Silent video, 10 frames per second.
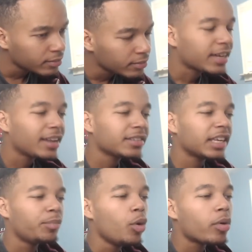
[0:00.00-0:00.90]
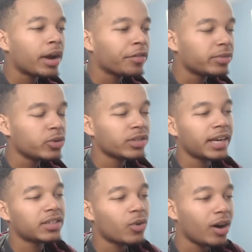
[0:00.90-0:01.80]
Guy looks like Boomerang from
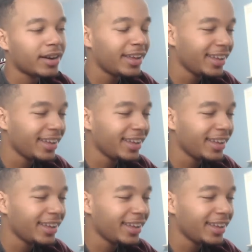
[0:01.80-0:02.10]
Suicide Squad.